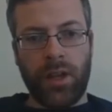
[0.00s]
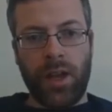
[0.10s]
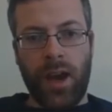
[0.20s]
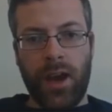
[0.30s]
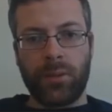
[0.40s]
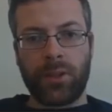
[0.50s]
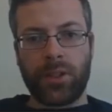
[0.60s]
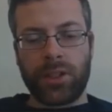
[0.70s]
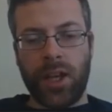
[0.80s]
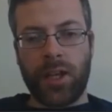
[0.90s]
how
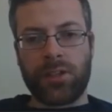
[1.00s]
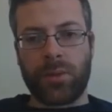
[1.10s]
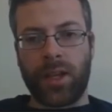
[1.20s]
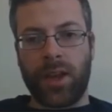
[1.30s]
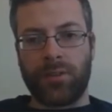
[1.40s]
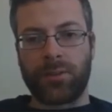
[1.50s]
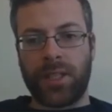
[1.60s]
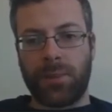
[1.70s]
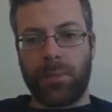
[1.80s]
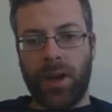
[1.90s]
much change will he get from
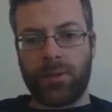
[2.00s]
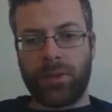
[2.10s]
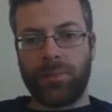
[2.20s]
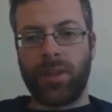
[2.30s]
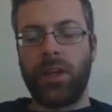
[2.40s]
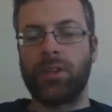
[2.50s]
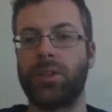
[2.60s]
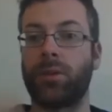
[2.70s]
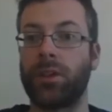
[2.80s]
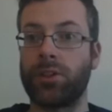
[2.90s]
£10?
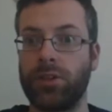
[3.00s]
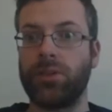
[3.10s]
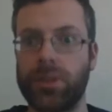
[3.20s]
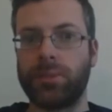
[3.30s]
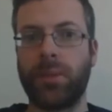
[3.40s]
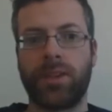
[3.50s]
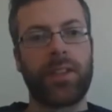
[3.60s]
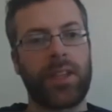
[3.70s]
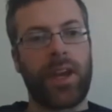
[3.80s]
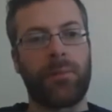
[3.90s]
So I'm going to choose the
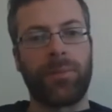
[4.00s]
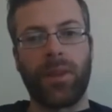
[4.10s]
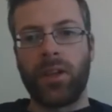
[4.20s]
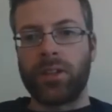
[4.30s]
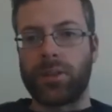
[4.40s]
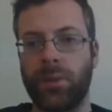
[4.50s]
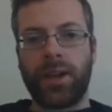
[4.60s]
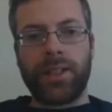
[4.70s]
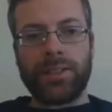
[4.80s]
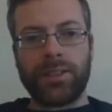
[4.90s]
method now. So what
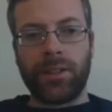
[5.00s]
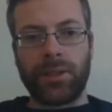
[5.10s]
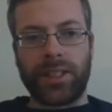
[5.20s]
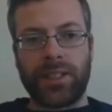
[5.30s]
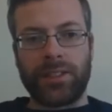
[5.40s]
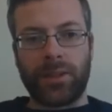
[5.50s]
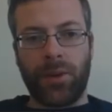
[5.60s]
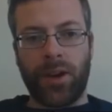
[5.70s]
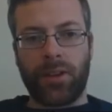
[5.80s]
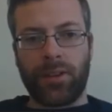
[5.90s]
I need to do is I need to
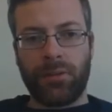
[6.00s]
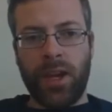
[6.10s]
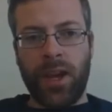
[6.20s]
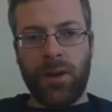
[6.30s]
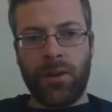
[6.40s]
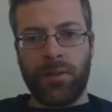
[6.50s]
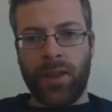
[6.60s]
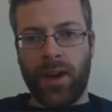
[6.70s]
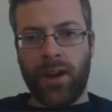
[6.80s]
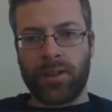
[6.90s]
work 3 out of
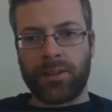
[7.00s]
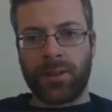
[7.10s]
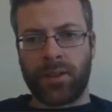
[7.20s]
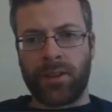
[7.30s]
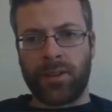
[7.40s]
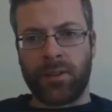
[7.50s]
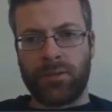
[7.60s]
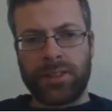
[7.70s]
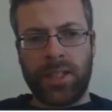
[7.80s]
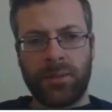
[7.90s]
that. So I'm going to do
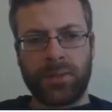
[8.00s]
3 times